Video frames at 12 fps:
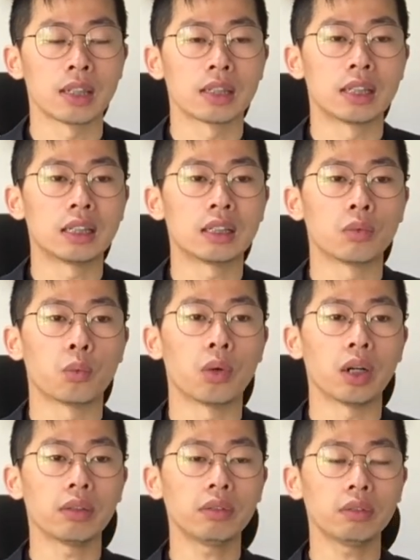There's
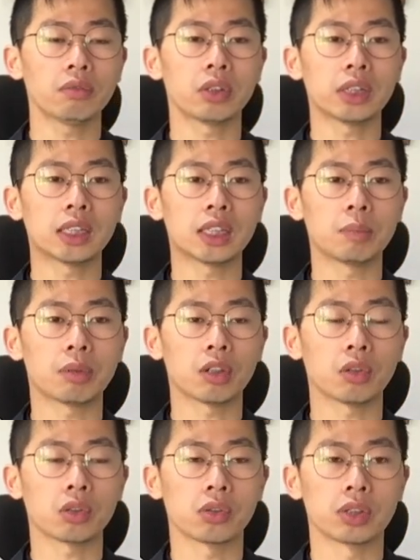one very typical
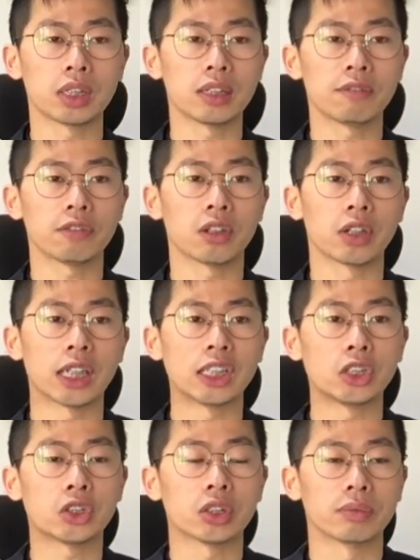cuisine from
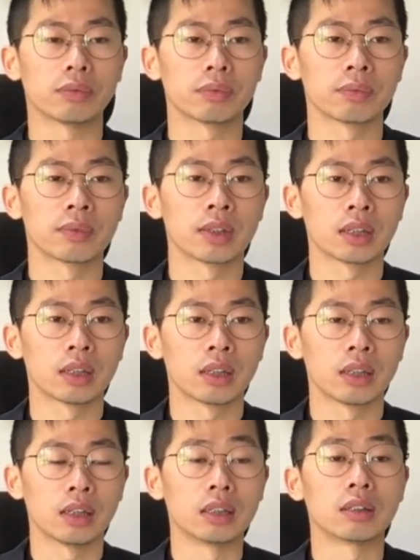Asia,
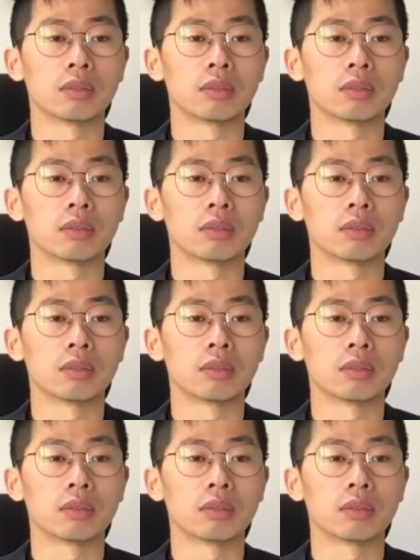and it's